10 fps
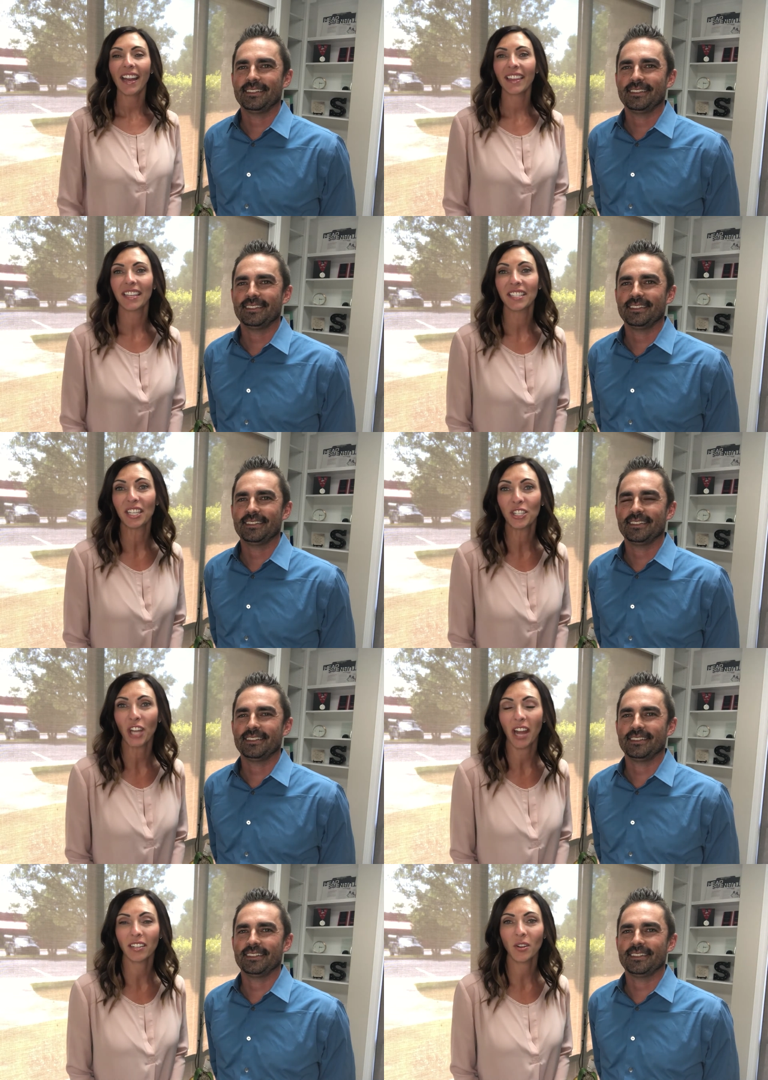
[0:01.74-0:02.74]
Speaker 1: Hi, this is
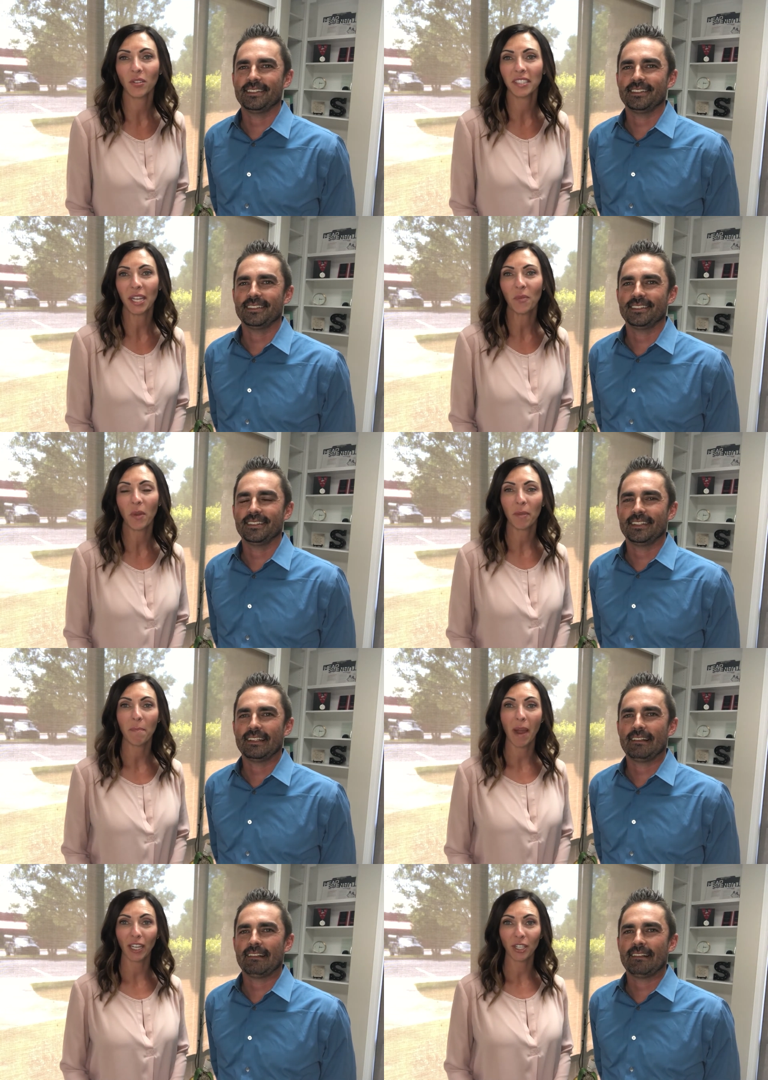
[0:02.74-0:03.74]
Shannon Olsen with
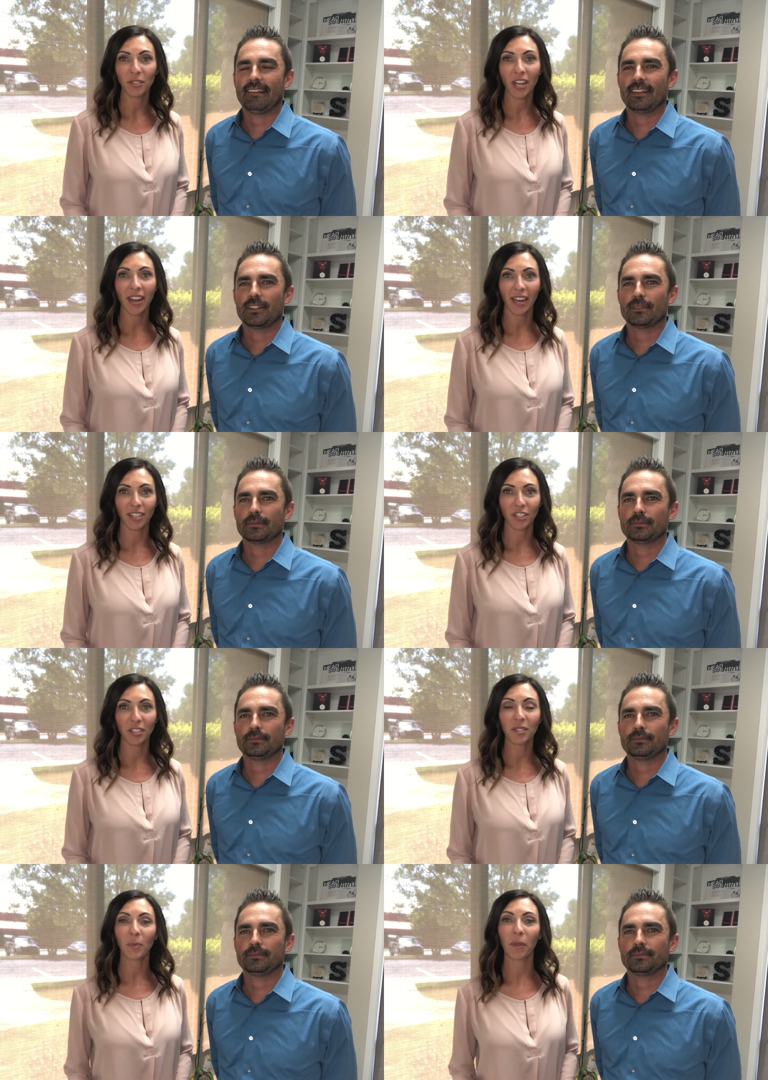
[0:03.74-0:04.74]
my Utah
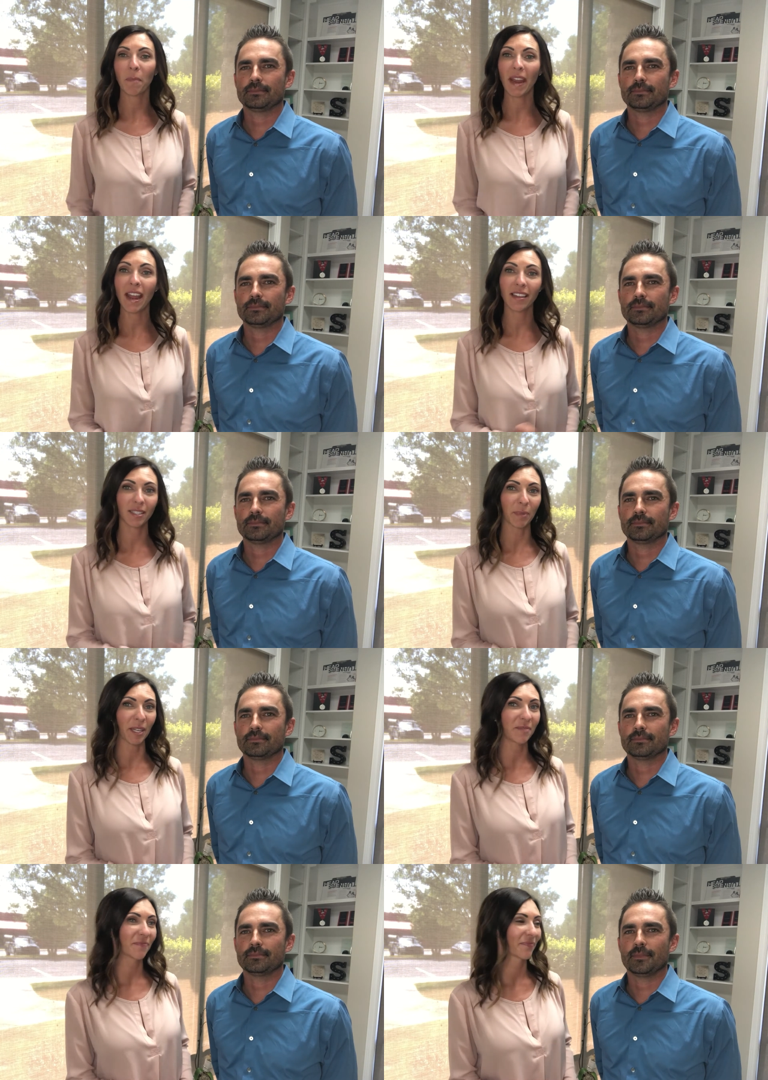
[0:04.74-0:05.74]
agents with my
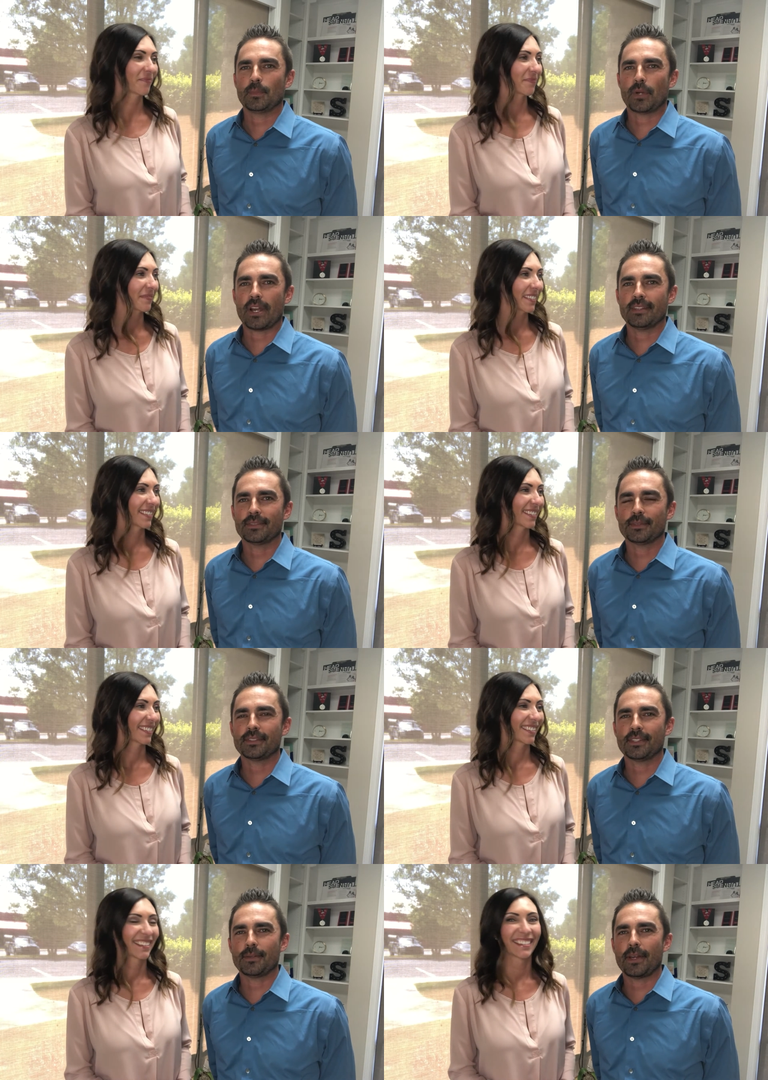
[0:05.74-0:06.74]
husband.
Speaker 2: Bryce with
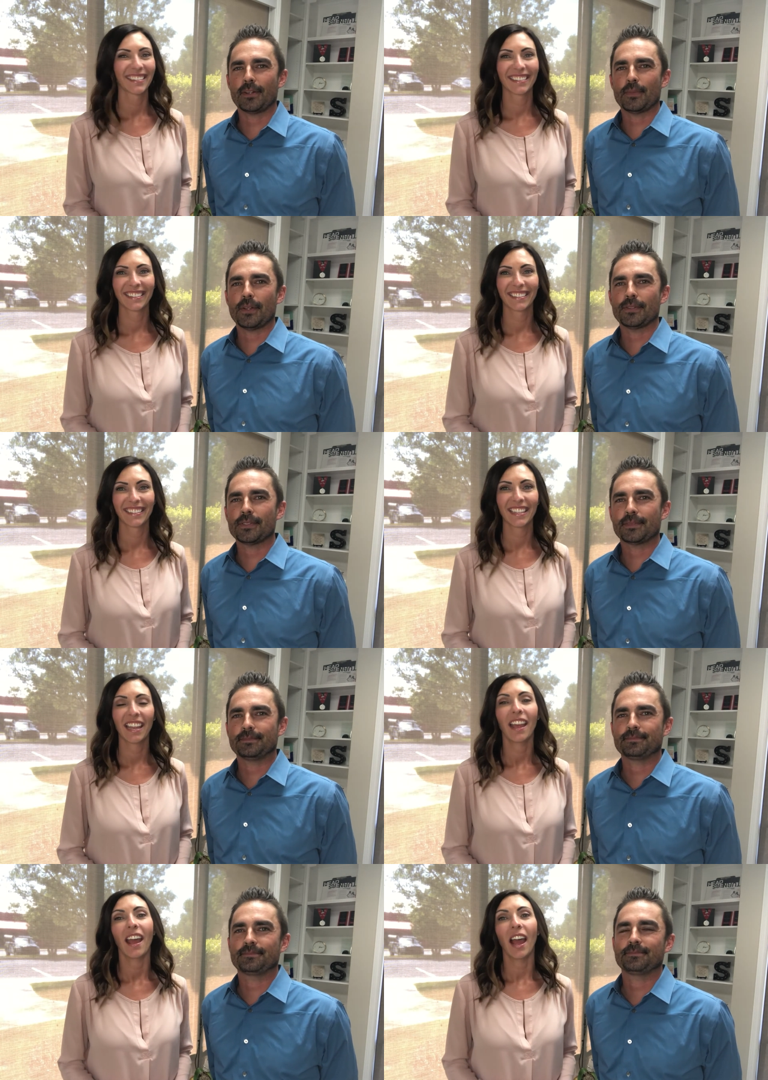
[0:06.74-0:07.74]
Citywide Home Loans.
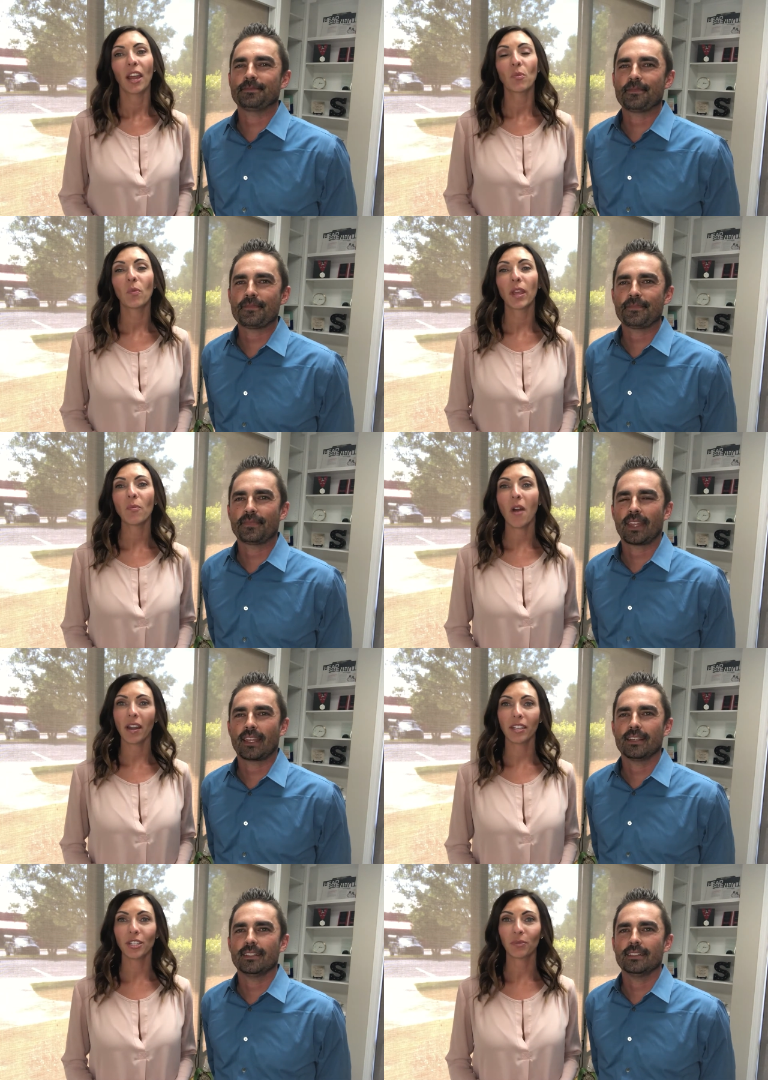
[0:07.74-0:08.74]
Speaker 1: And we
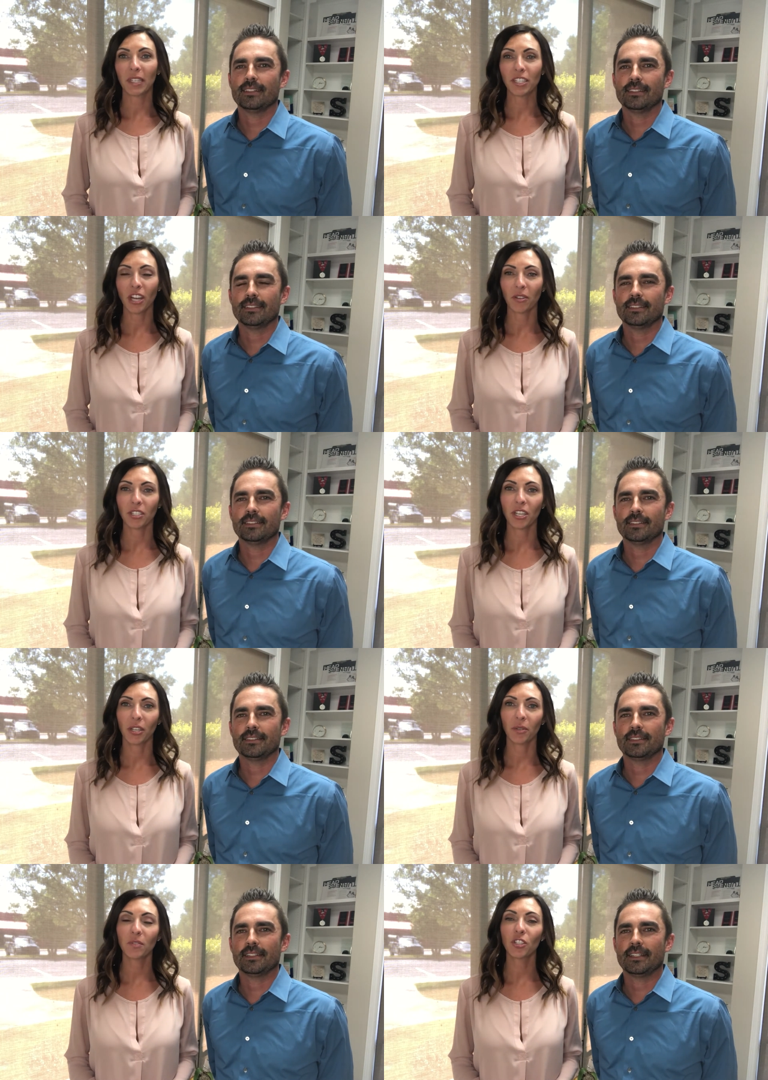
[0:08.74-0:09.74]
wanted to reach out to
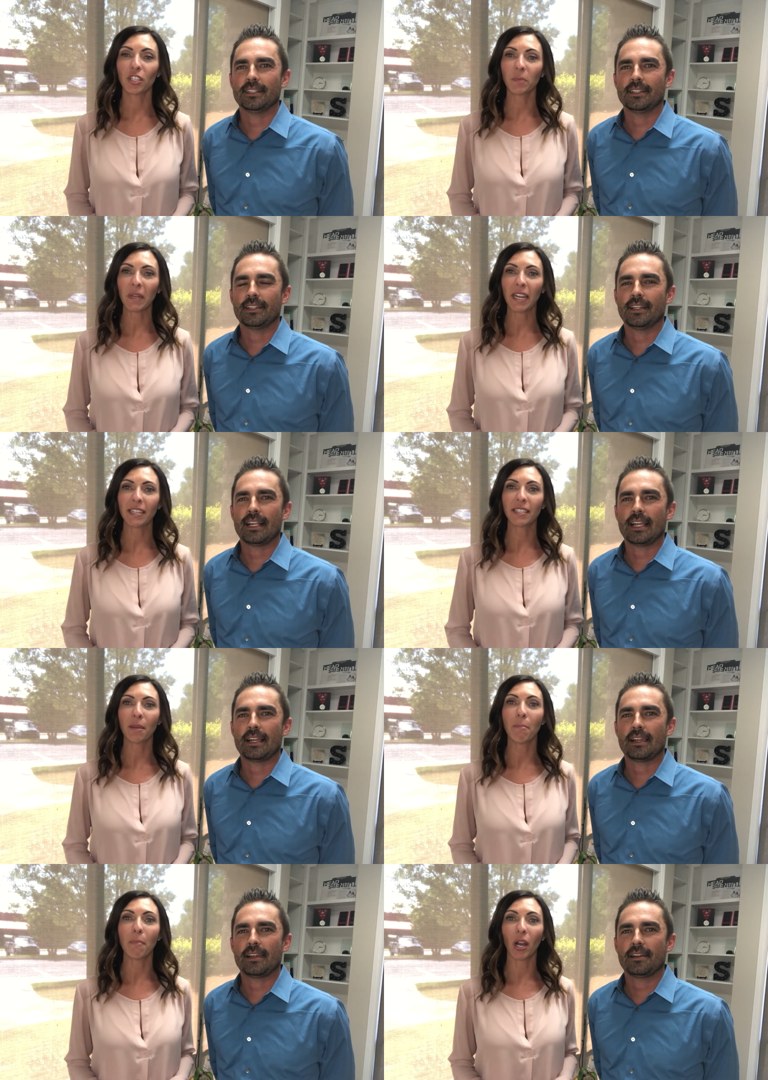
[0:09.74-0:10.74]
you just because the
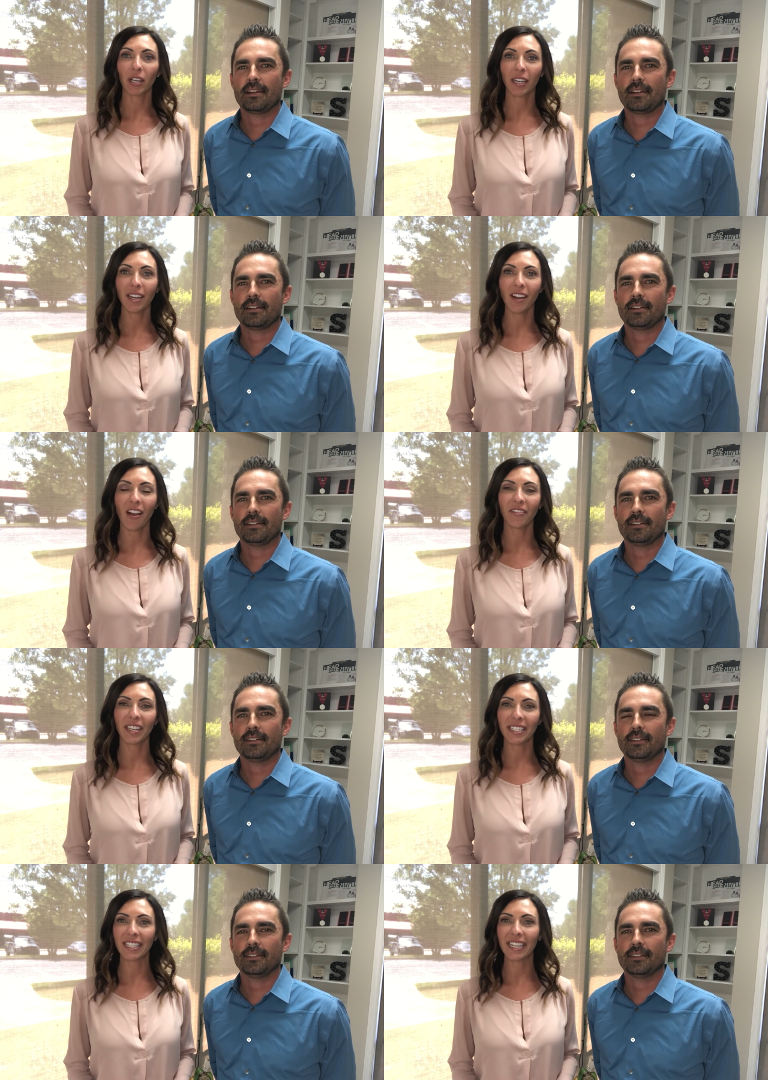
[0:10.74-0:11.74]
market
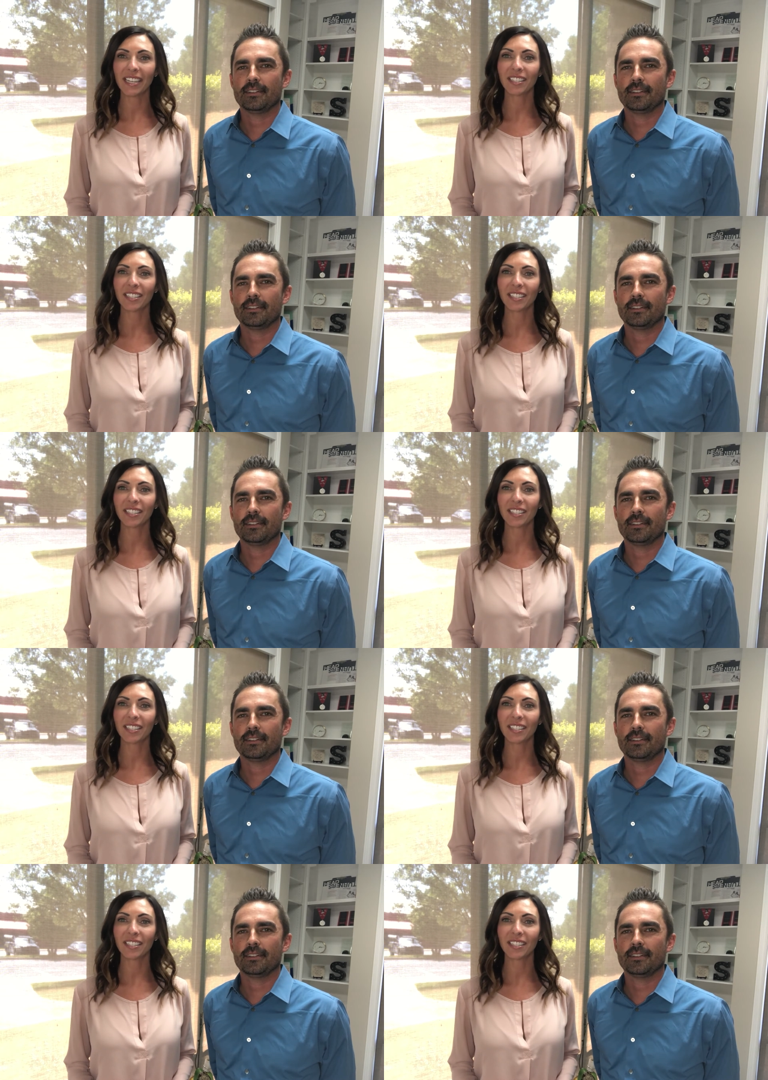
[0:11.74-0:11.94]
obviously